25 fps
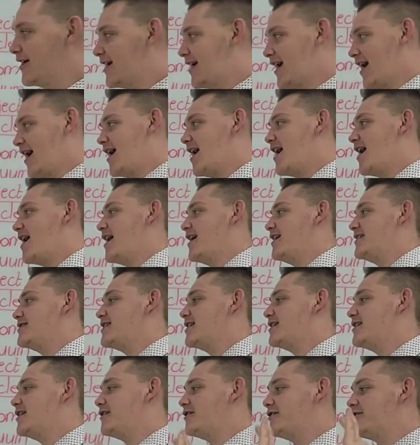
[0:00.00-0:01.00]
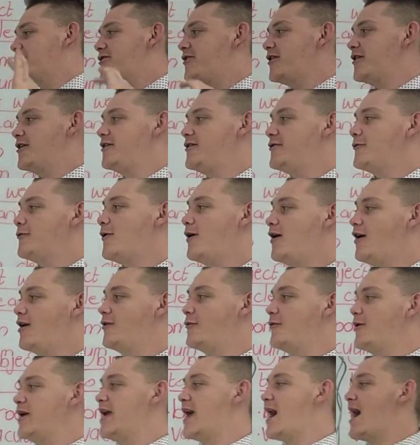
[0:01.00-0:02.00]
Okay, then our third
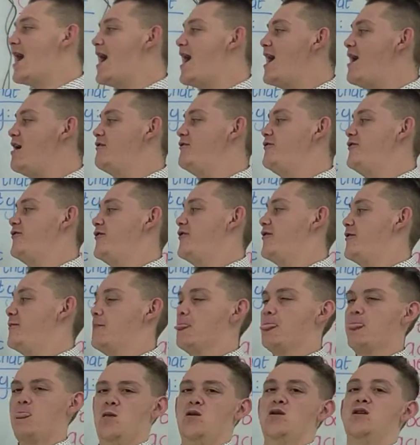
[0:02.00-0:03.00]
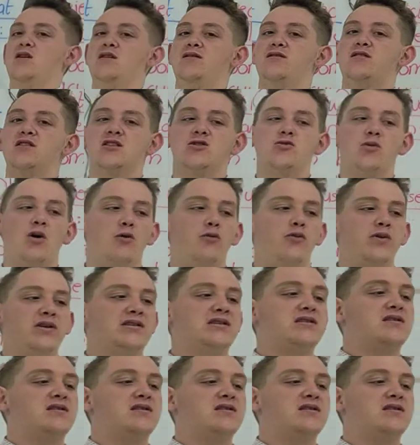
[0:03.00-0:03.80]
one we have, this one we